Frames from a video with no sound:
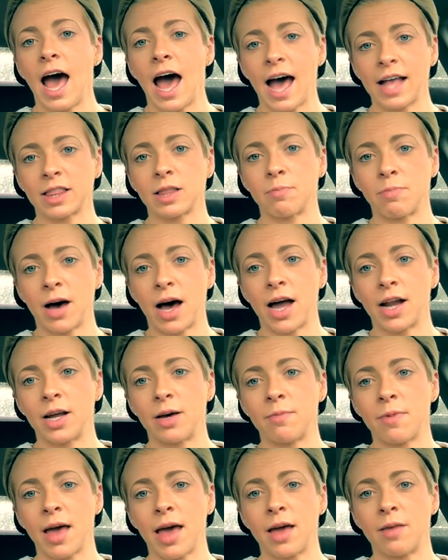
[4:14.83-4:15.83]
at the
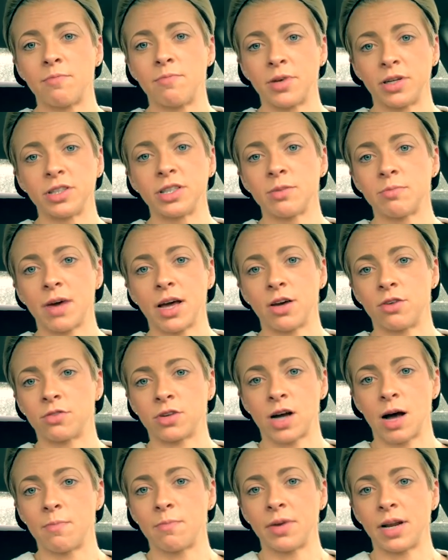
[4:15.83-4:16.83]
bottom and building my
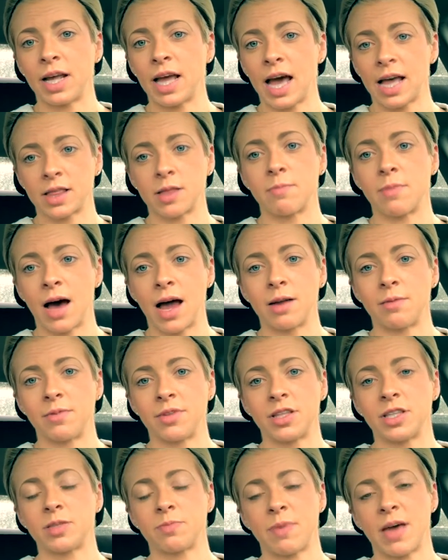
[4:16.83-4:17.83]
own company at the bottom
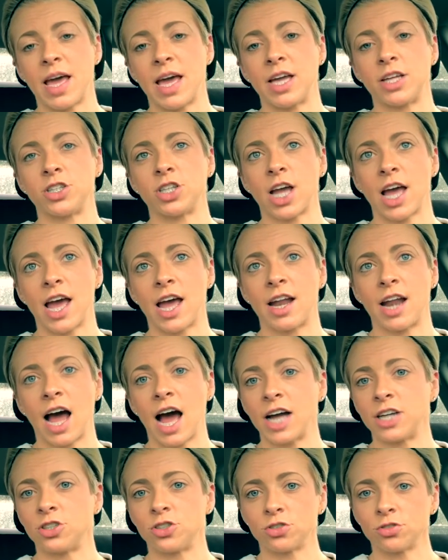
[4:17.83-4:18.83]
of this page. And
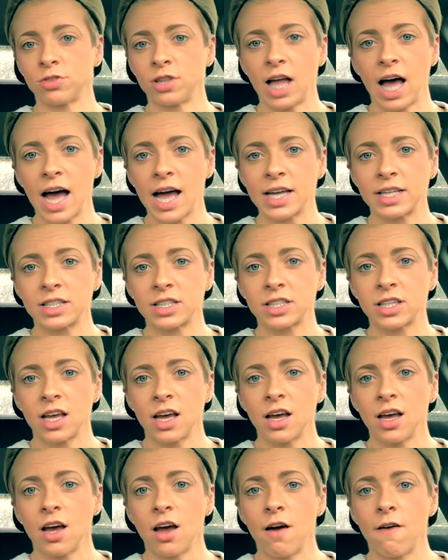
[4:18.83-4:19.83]
I drew lines
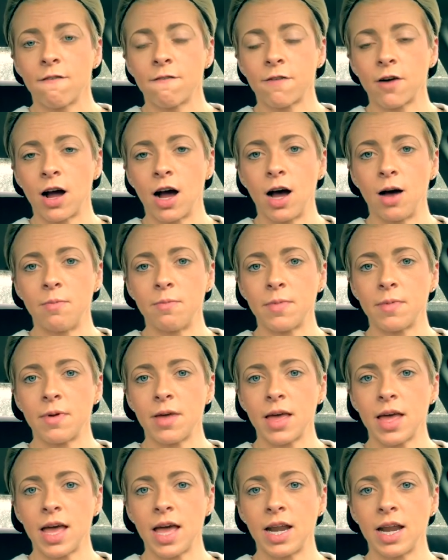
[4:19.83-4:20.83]
from
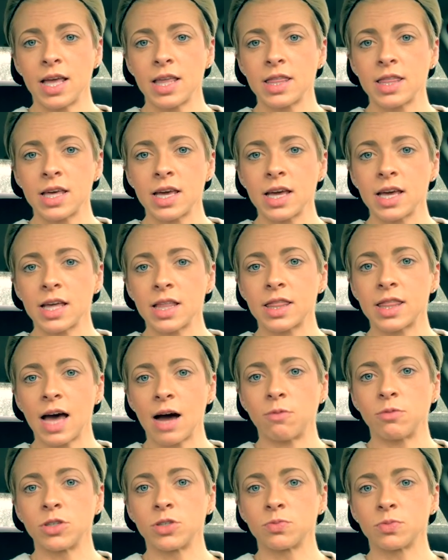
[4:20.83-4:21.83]
anything
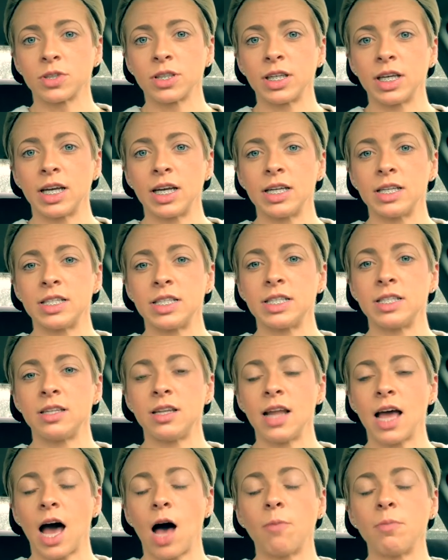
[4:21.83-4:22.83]
that was really
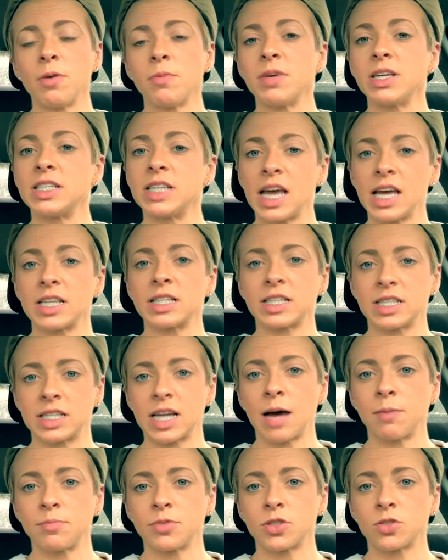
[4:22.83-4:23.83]
helping me take
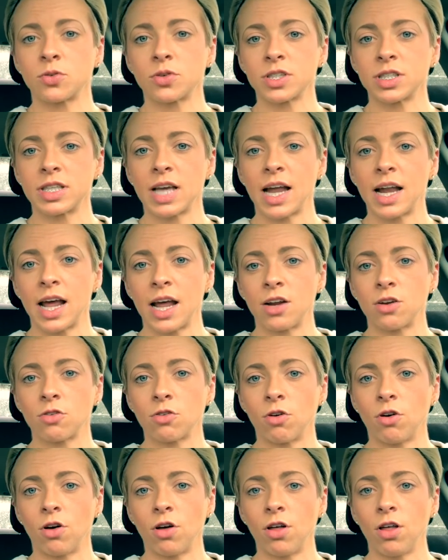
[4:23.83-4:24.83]
steps towards that end
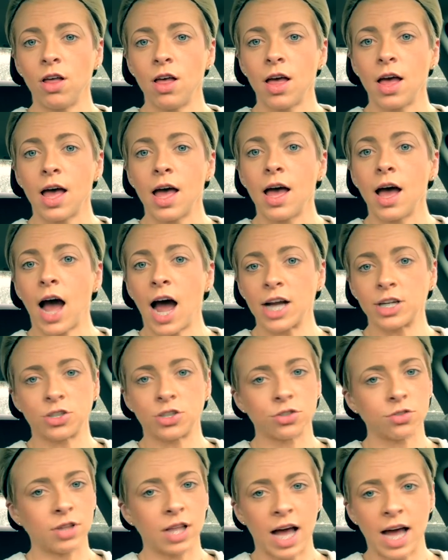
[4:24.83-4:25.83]
goal, I
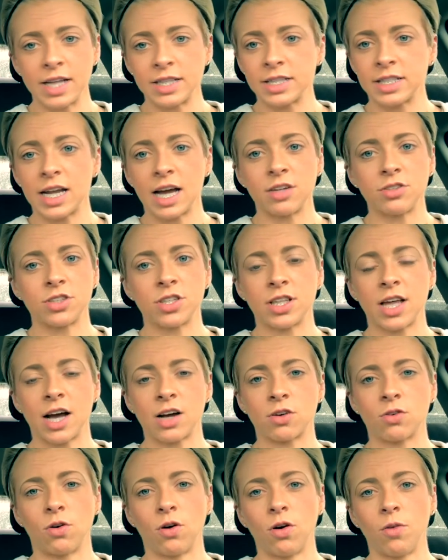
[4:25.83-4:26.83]
drew lines down to
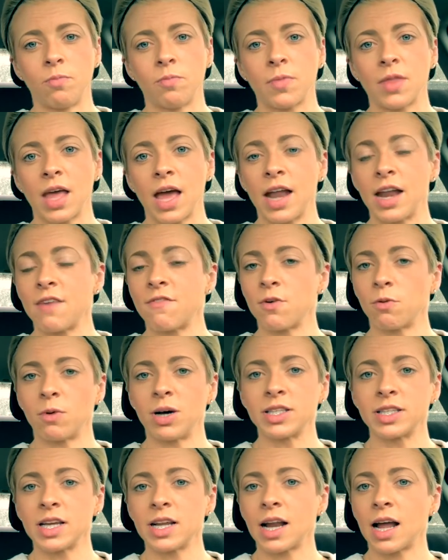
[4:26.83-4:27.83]
that goal. And if it
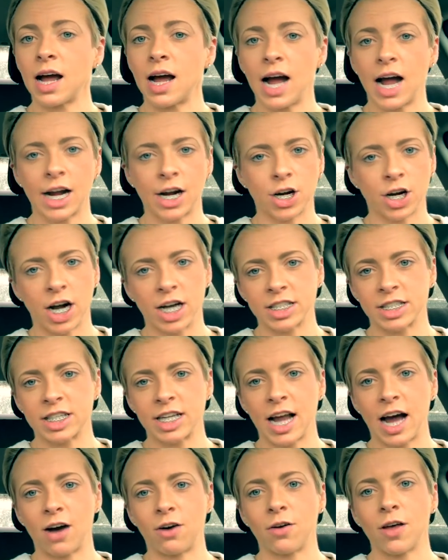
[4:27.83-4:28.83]
wasn't, I crossed
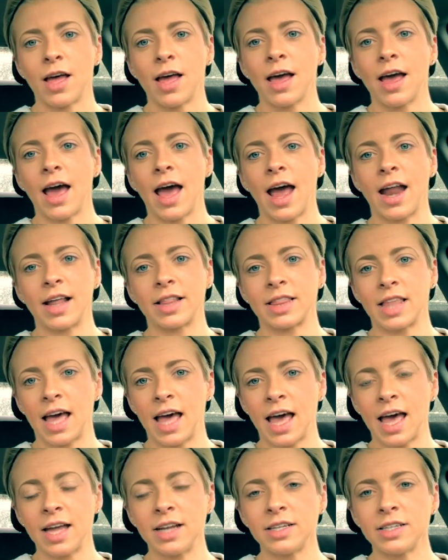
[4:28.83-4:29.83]
it out. And at the
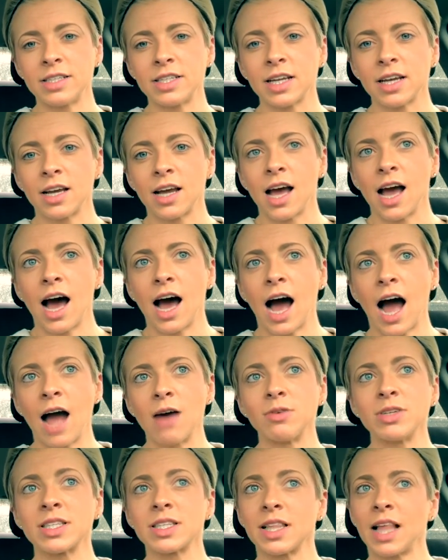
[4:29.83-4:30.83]
end,
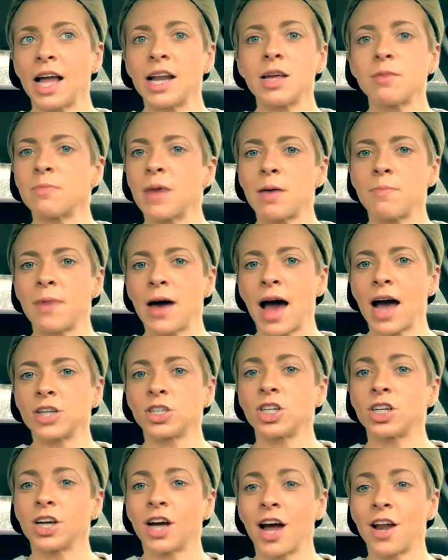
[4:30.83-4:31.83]
I was letting my
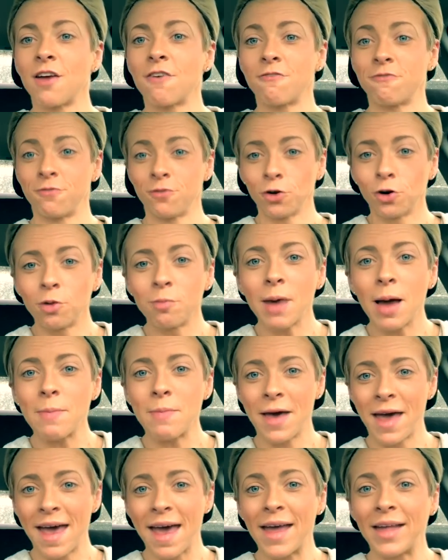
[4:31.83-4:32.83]
passion kind of fuel my
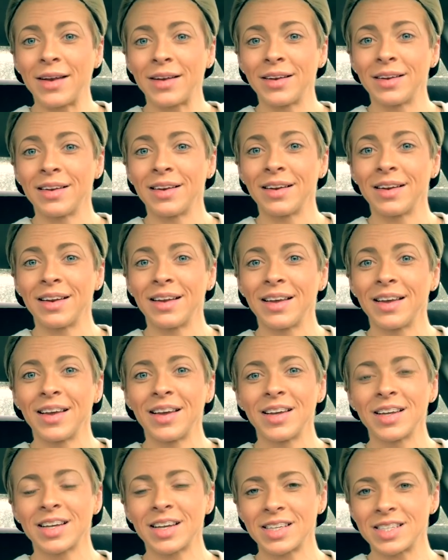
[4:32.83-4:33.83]
pen,
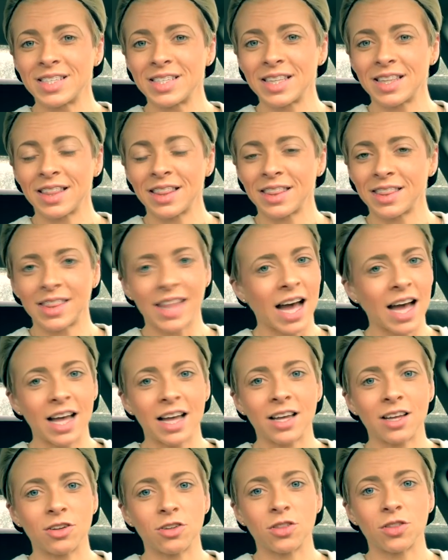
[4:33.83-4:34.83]
because
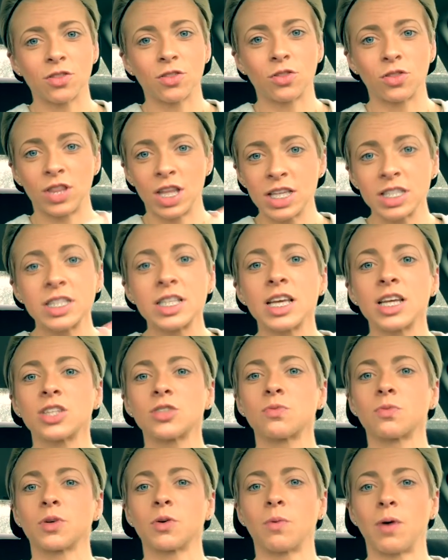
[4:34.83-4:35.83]
these
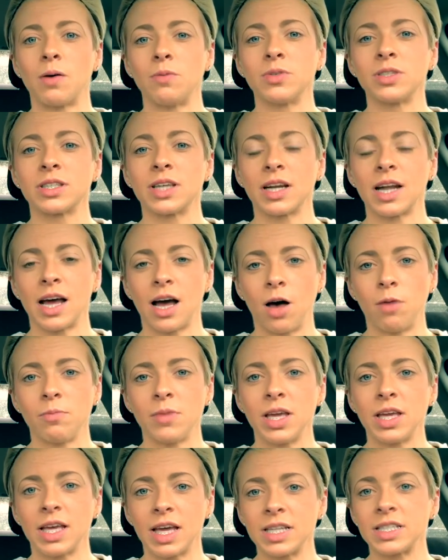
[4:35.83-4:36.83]
things were what was gonna help
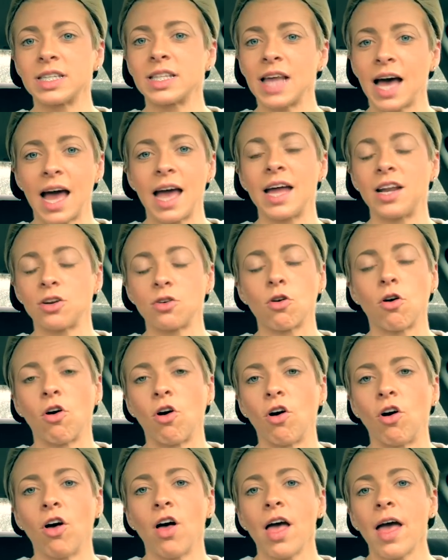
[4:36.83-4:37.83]
me get to that end
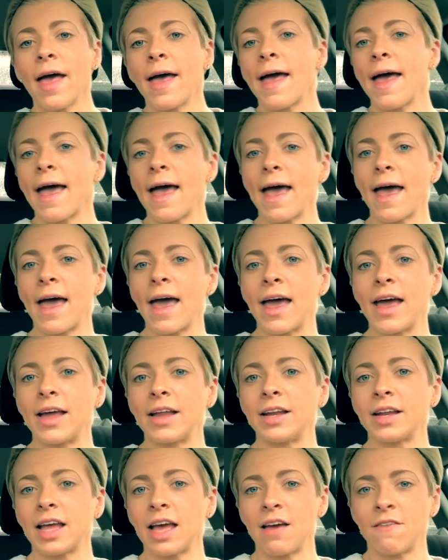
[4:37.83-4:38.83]
goal.
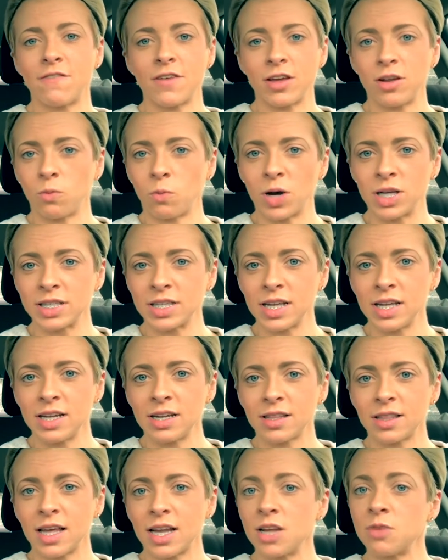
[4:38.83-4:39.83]
And if it
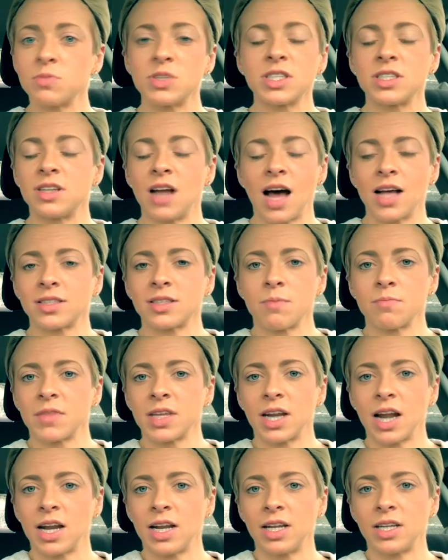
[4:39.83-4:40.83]
wasn't, then it was not
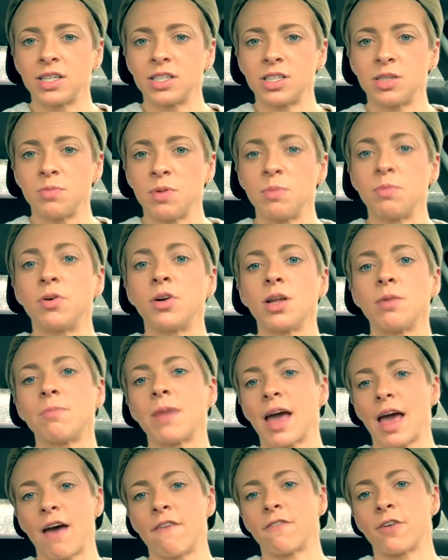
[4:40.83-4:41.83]
something I needed to be putting
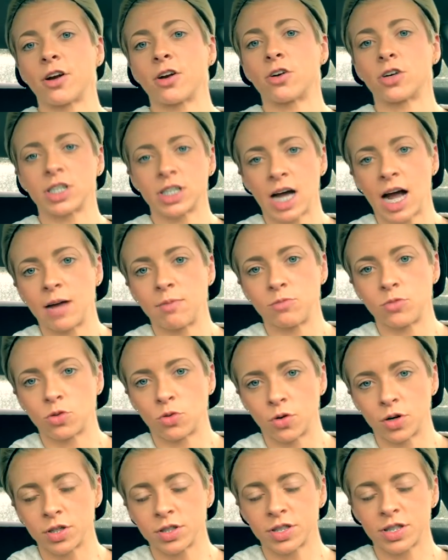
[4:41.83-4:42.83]
my effort or time
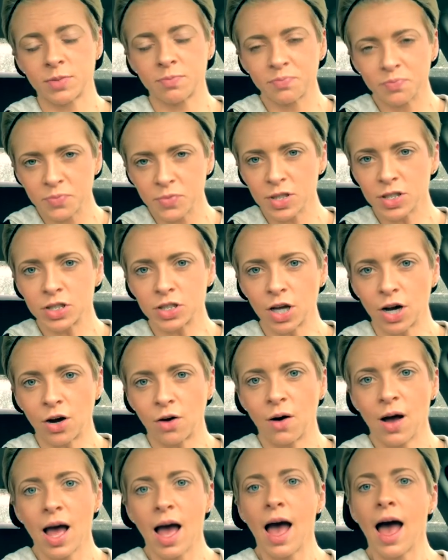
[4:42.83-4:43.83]
towards.
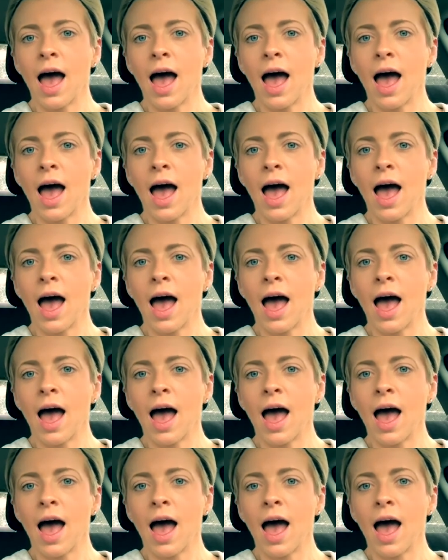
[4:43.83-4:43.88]
So